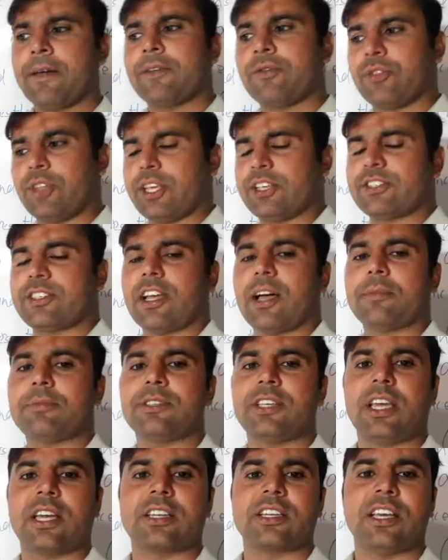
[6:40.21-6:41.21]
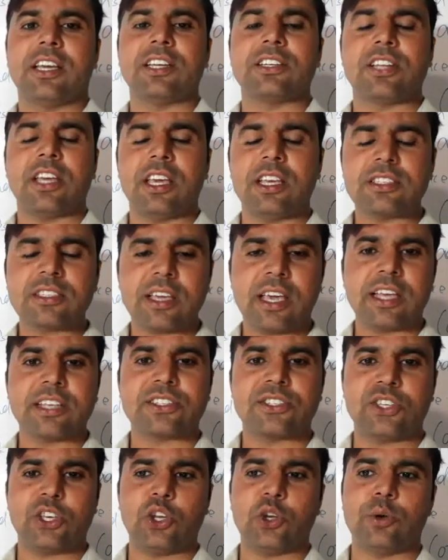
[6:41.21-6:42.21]
the subject, it is
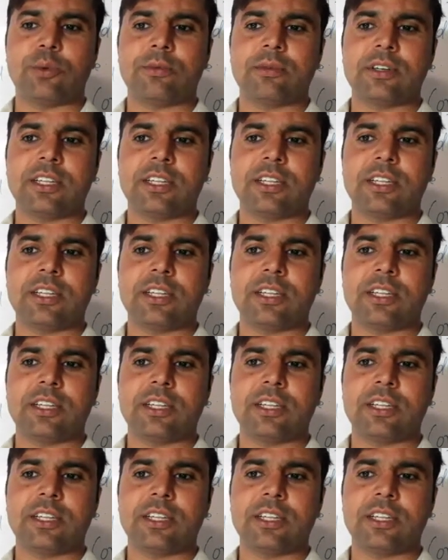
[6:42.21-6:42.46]
assumed